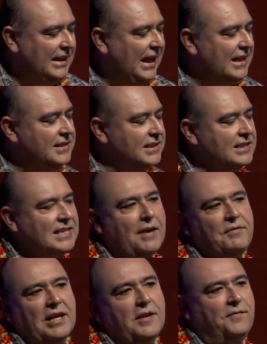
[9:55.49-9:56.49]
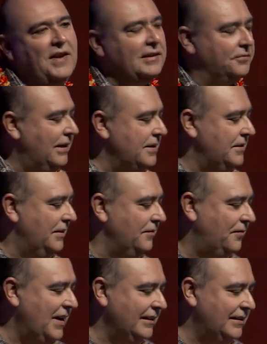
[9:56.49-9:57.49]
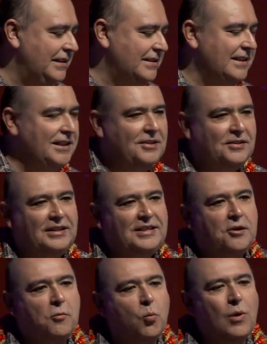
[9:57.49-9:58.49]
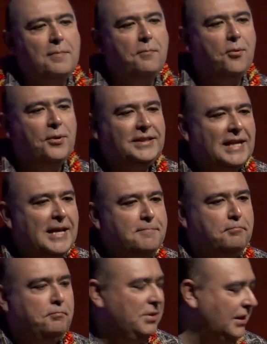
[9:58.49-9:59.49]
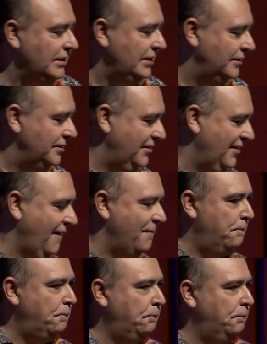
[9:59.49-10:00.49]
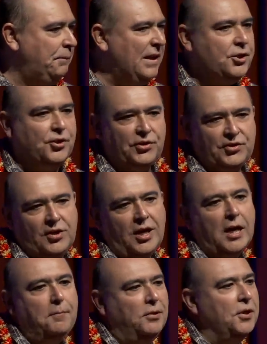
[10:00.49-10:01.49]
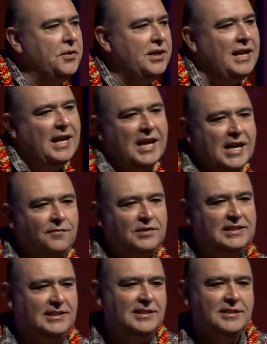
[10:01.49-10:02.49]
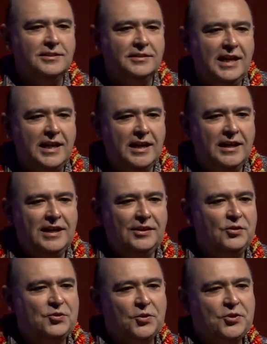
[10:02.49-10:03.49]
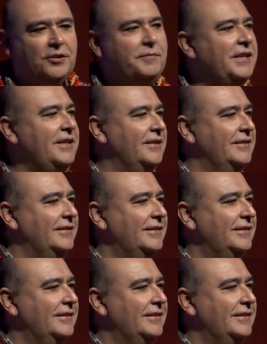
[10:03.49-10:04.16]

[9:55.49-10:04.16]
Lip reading: And this is having an effect, right? The fact is that there are 1.8 billion pictures uploaded every single day to social media.